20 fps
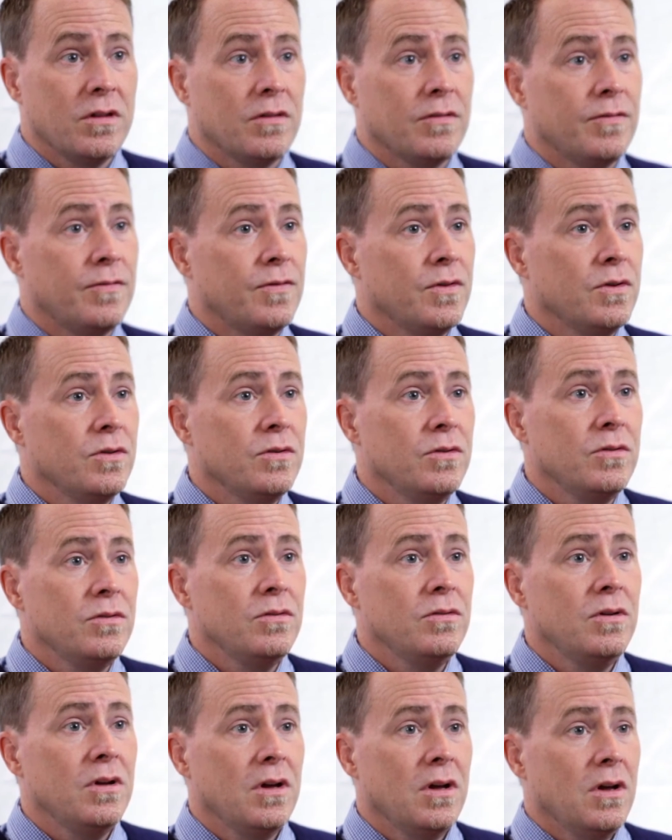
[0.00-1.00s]
than the
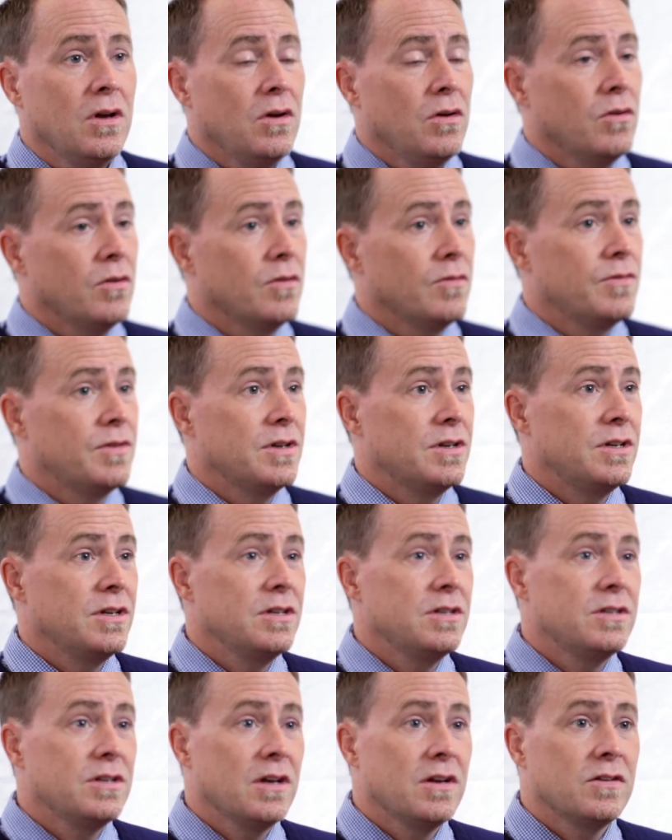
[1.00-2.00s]
food, or if the
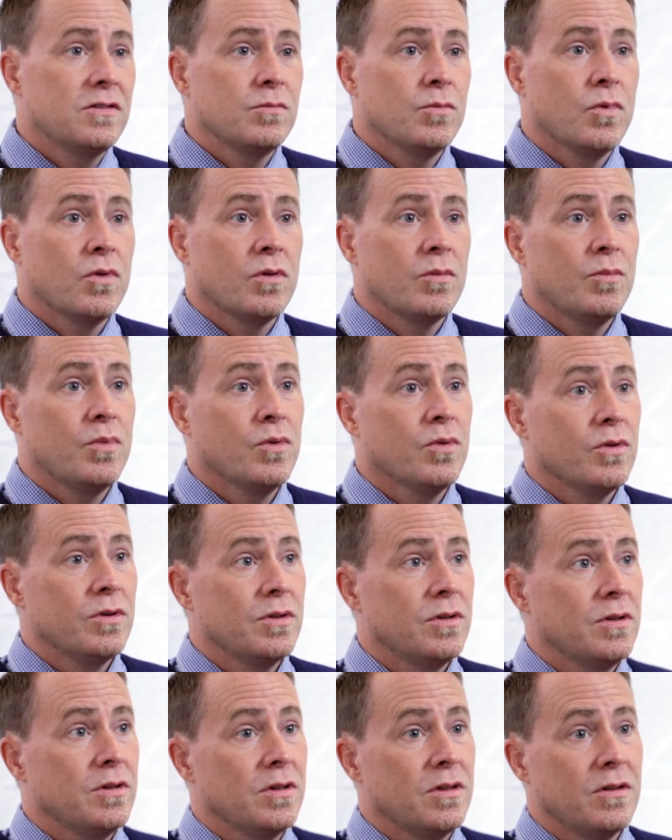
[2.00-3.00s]
DJ is more
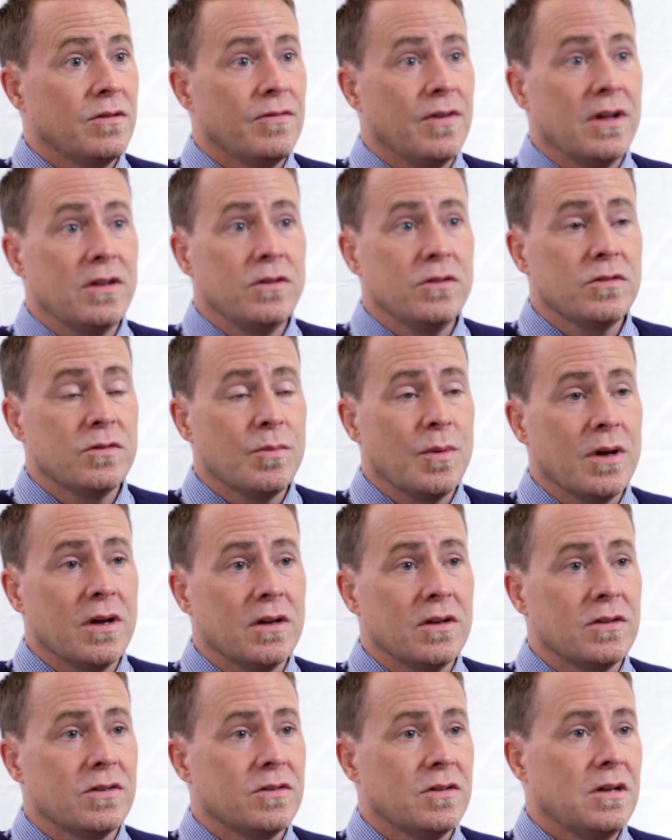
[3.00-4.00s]
important than the venue
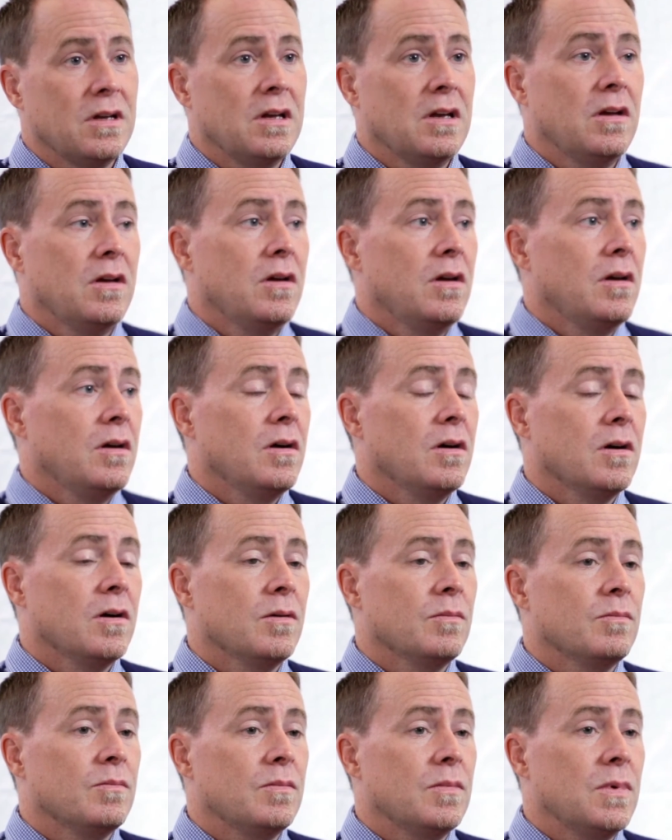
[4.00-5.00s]
space,
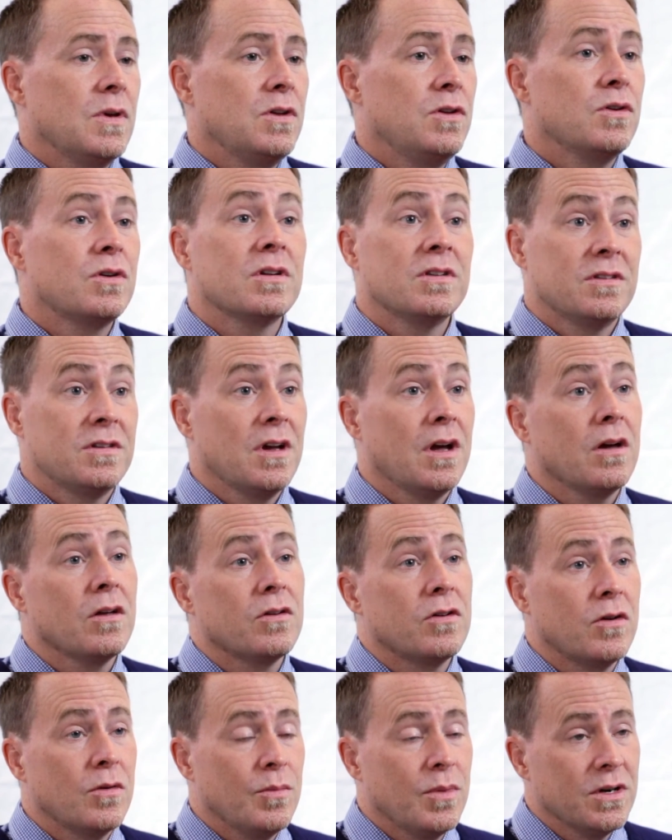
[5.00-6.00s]
um, you can
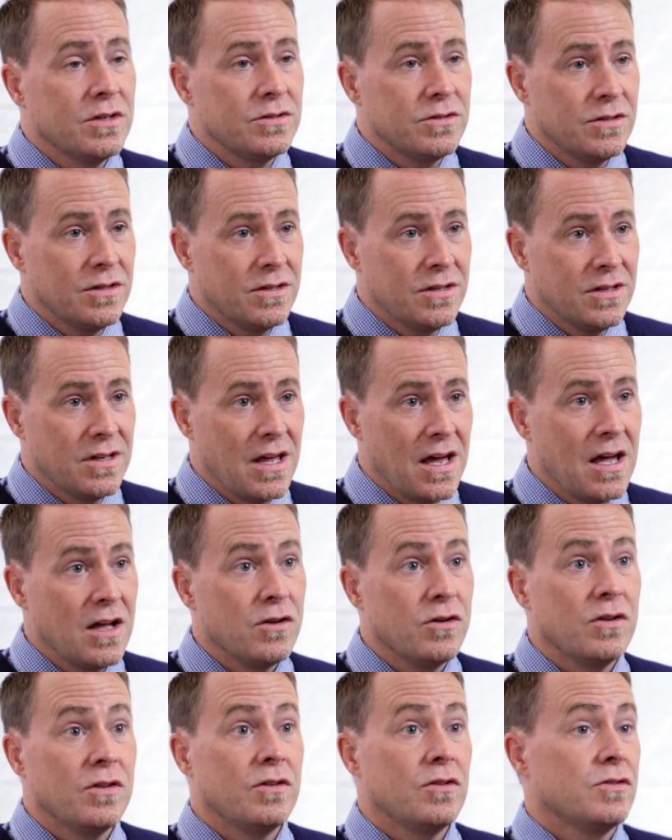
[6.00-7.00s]
tailor your budget to that,
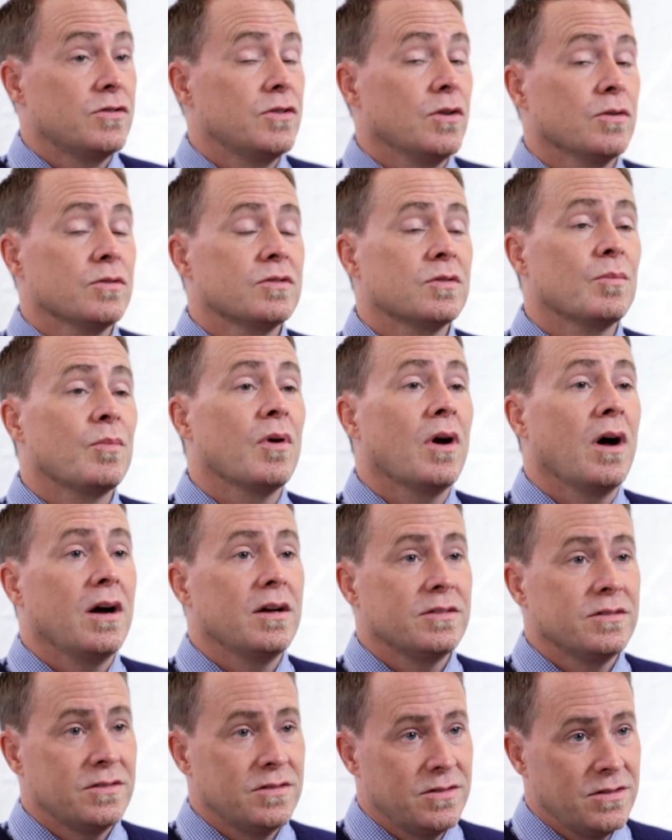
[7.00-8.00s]
and you, there's no
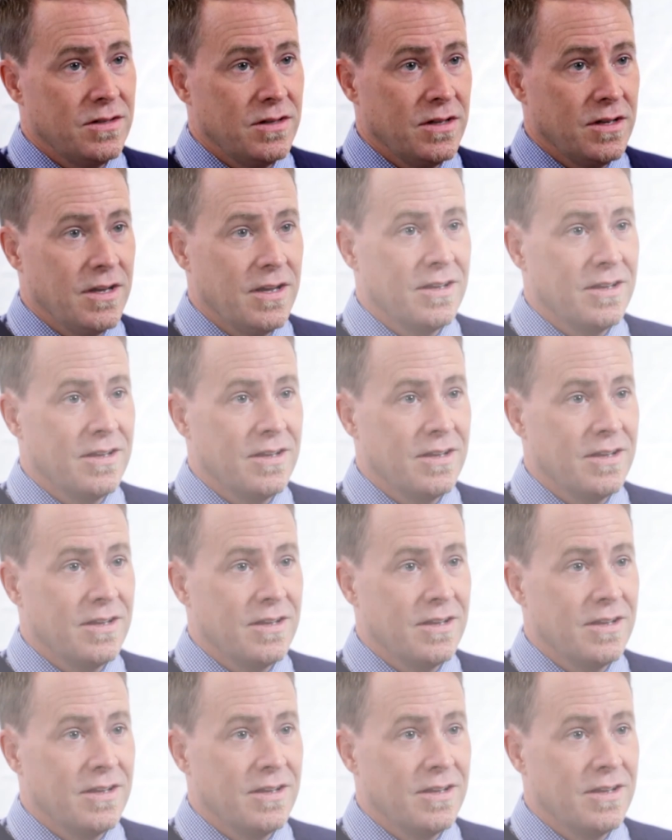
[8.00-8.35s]
surprises